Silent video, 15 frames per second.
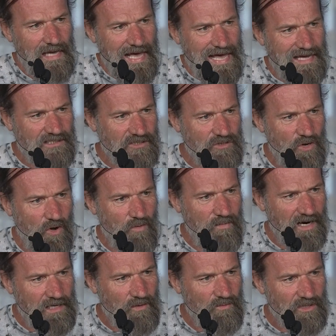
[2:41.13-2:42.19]
as
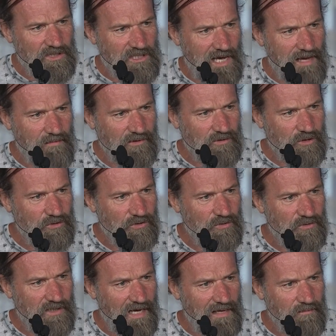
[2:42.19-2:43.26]
nobody was able to do
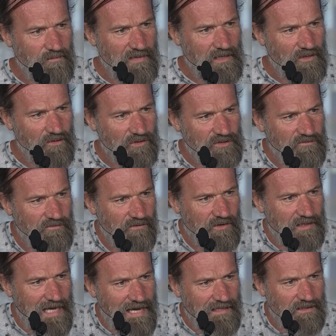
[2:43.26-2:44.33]
that, because for
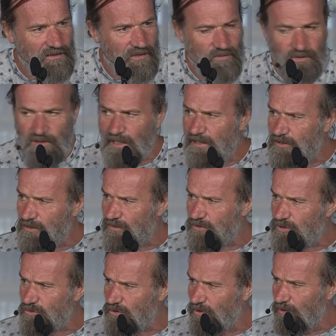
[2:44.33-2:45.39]
that you need
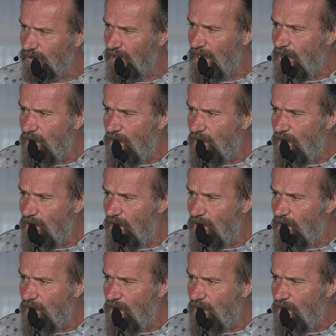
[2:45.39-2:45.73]
control